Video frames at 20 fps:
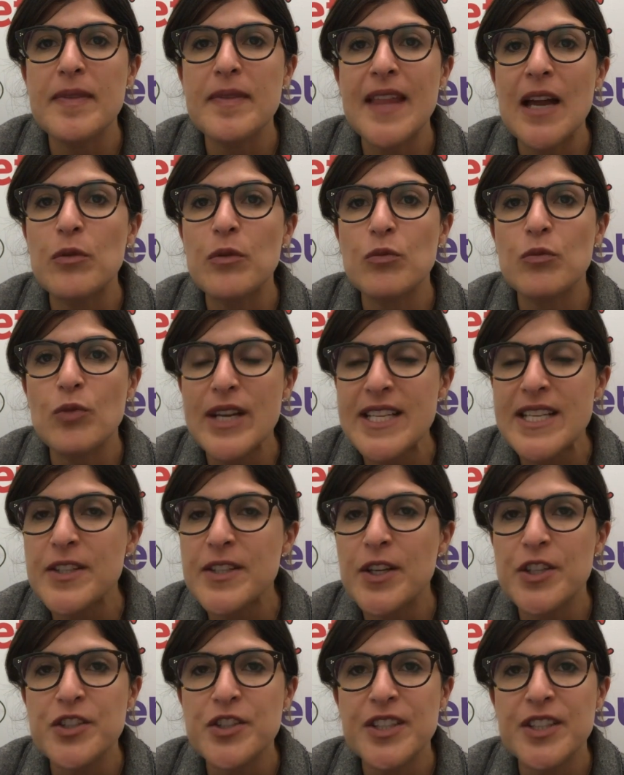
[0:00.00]
that
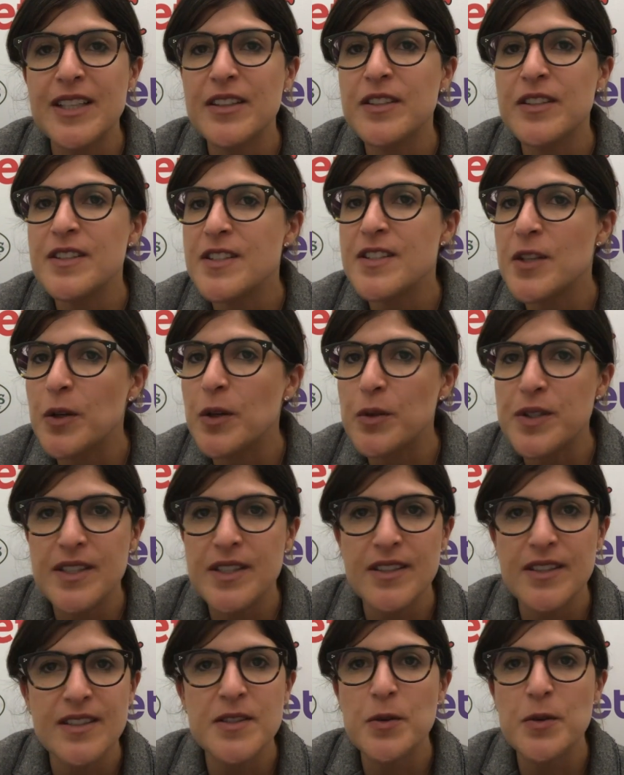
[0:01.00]
researching
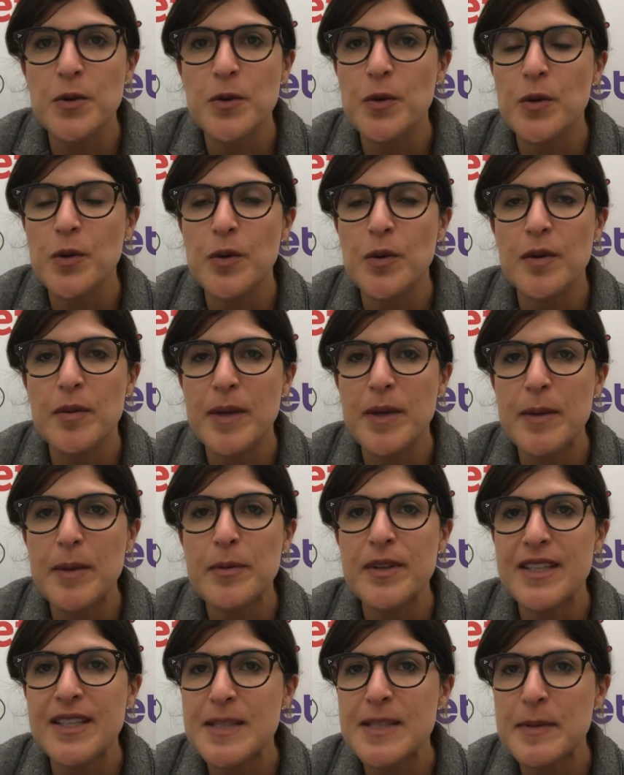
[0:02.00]
consultants or
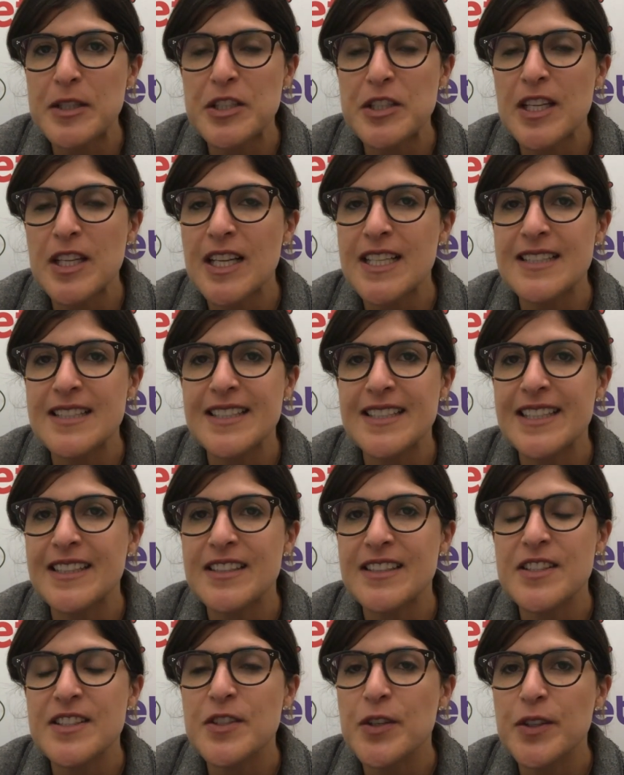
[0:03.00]
people that are specializing
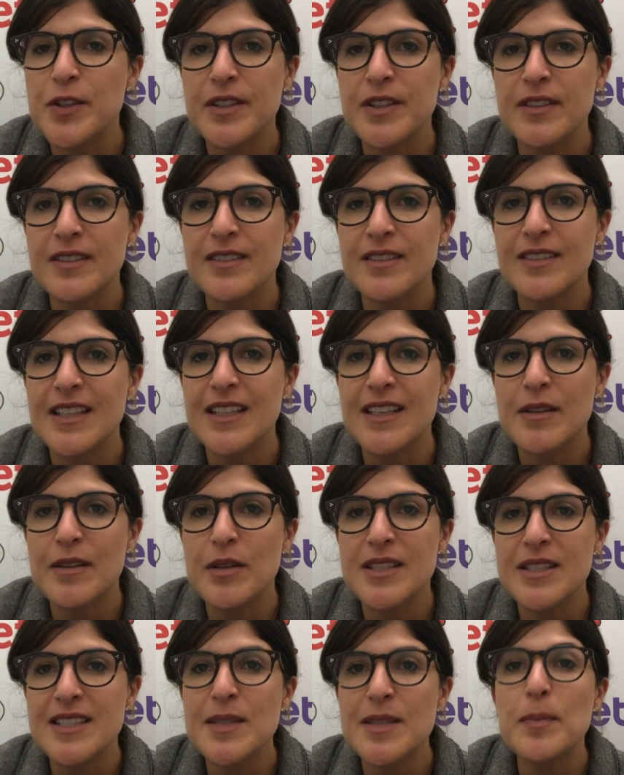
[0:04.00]
in
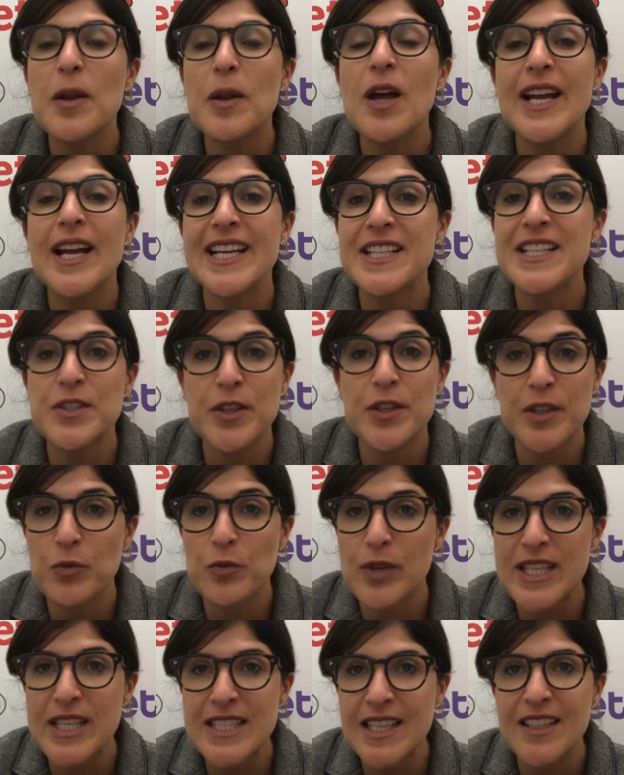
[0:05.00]
supplying certain
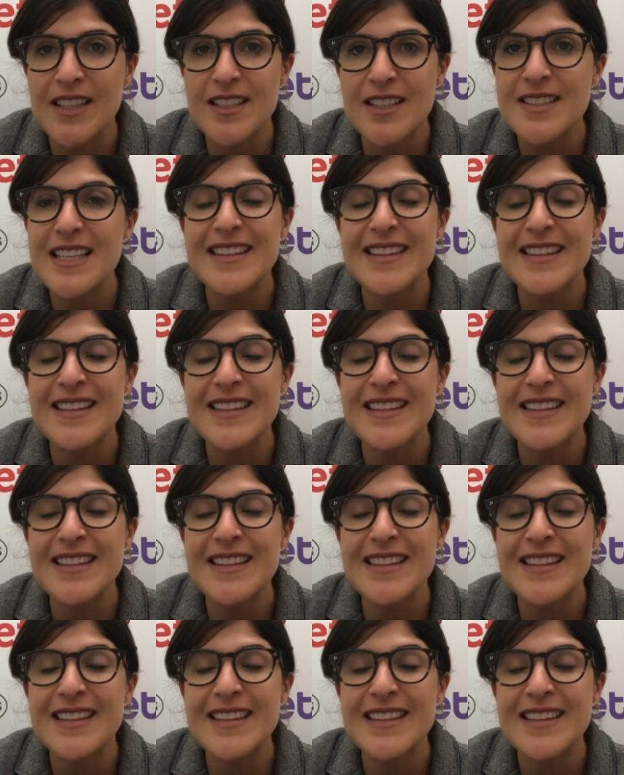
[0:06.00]
retailers.